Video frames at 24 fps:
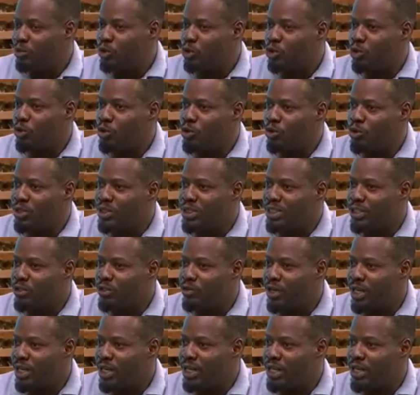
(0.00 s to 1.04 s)
So
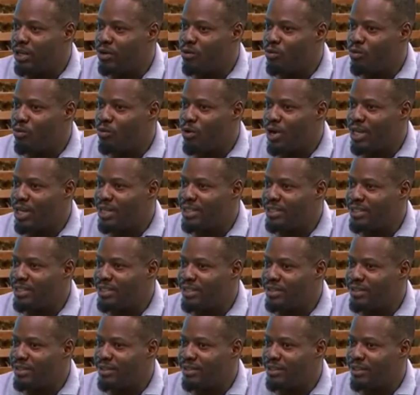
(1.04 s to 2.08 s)
generally
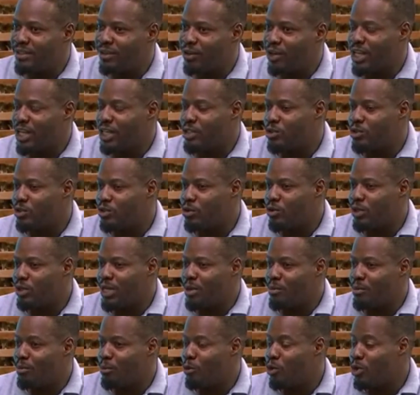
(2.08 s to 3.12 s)
so
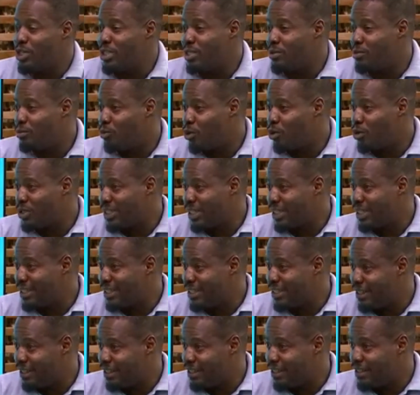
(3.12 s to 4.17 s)
the most important
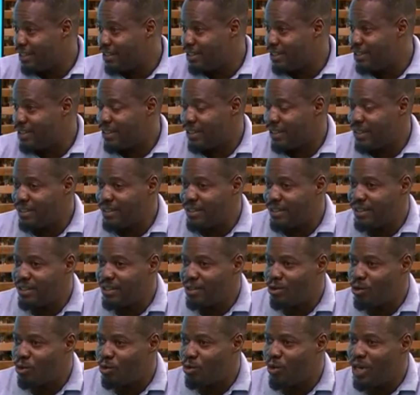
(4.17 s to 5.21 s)
thing is that
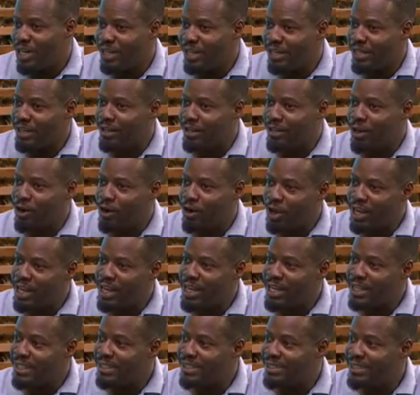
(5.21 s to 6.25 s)
when it
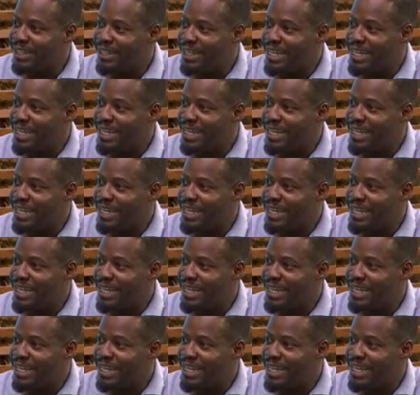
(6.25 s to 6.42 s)
occurs